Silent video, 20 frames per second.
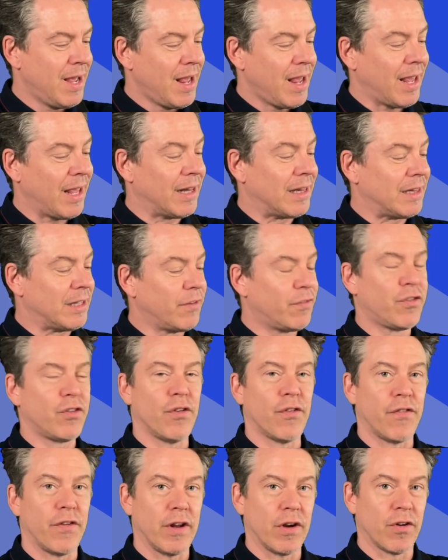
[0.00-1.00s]
It lifts
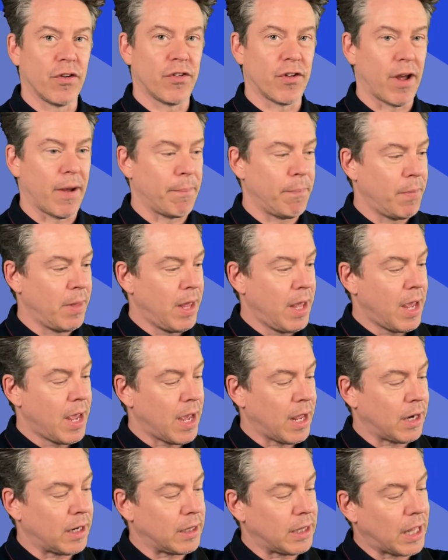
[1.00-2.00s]
your fingers up
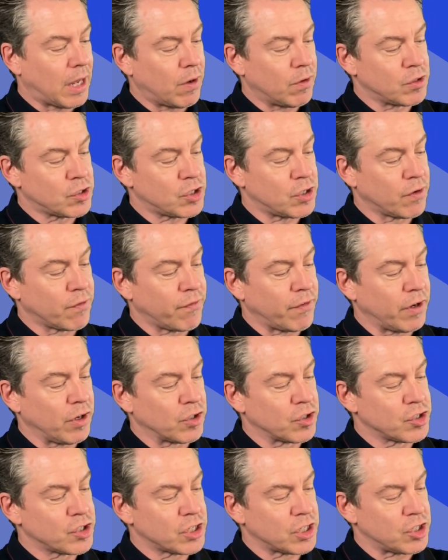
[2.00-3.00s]
and allows your
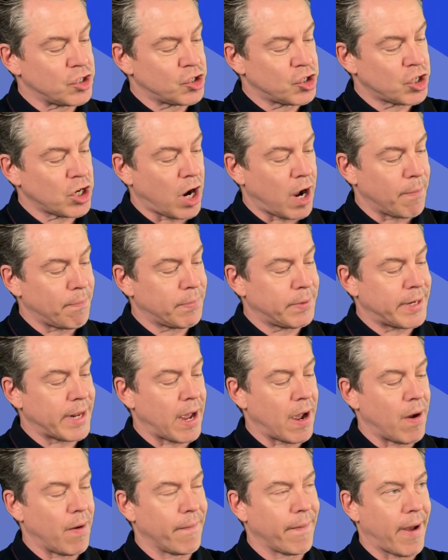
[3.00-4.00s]
fingers to chomp
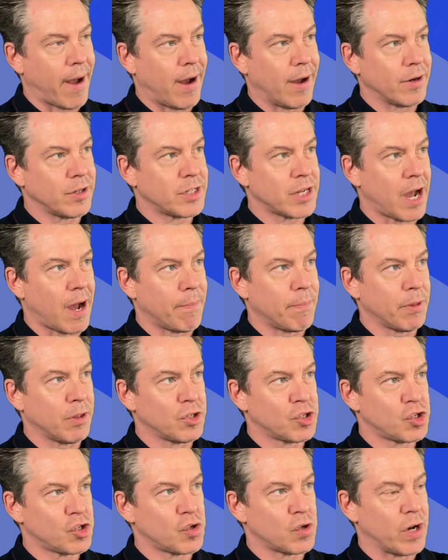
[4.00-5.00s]
down on top of the
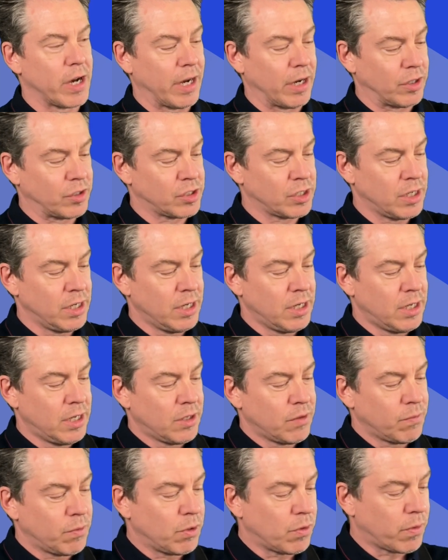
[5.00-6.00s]
strings.
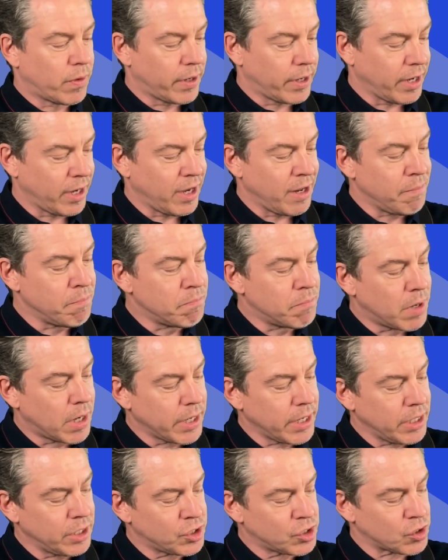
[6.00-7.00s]
We don't want any
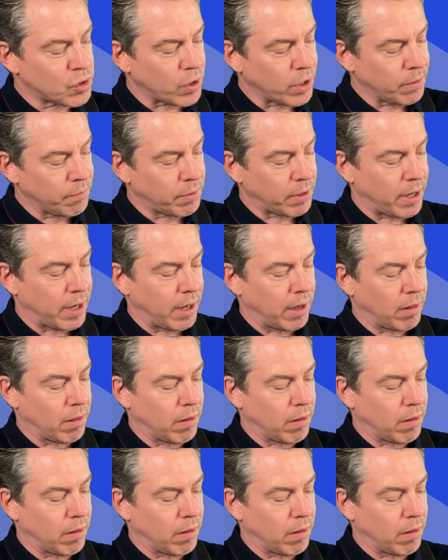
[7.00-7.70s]
muddy string playing.